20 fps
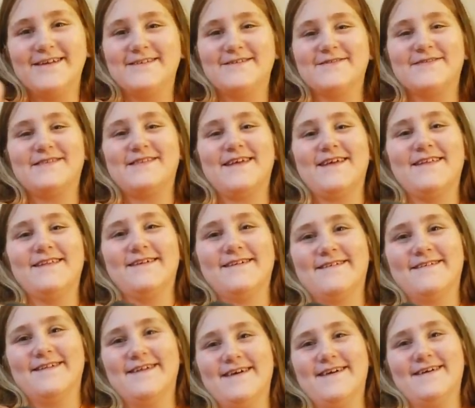that's what they
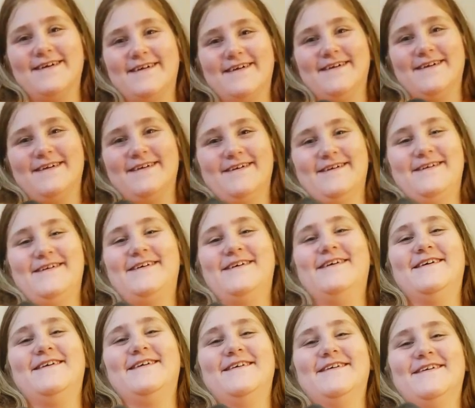look
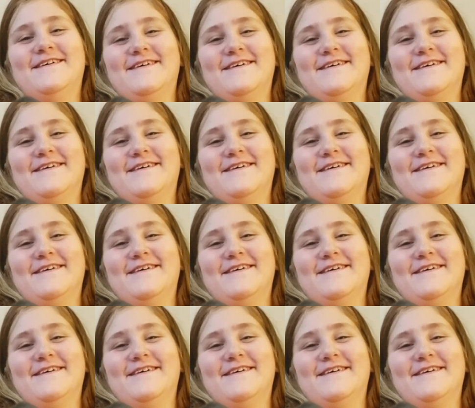like.